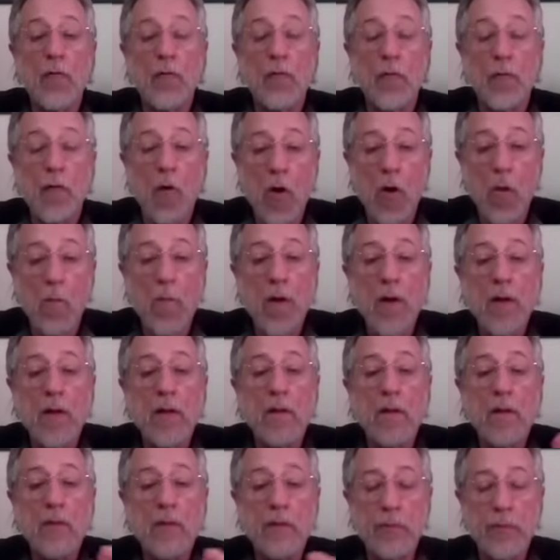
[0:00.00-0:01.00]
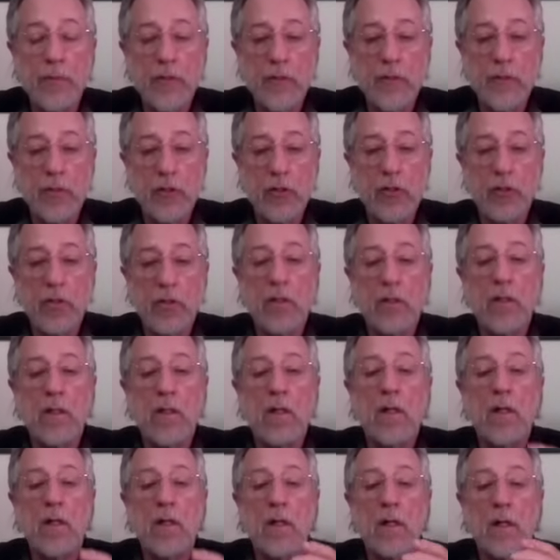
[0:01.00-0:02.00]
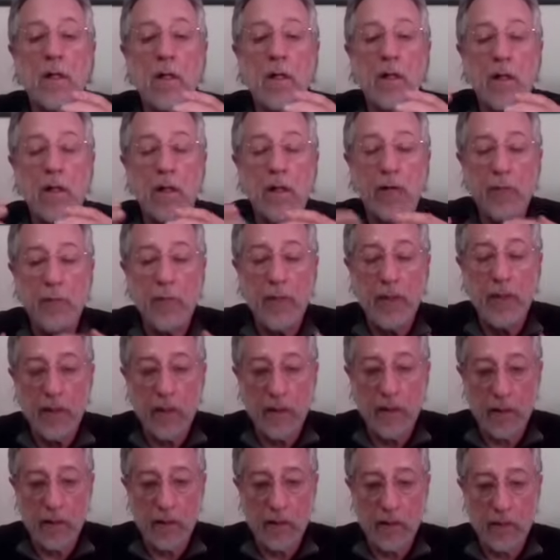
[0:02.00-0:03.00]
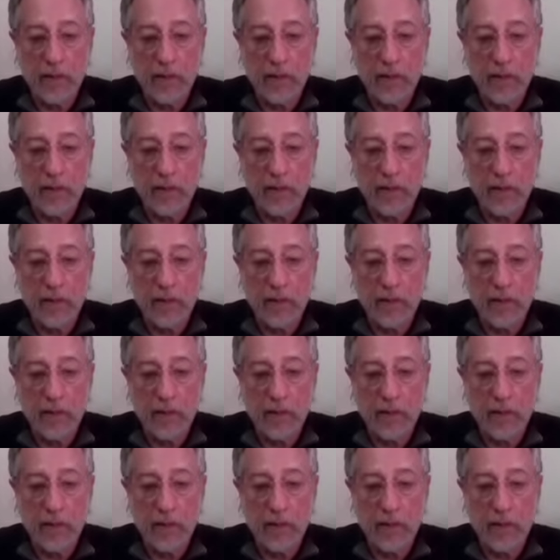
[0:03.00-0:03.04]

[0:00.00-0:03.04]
from the position of being.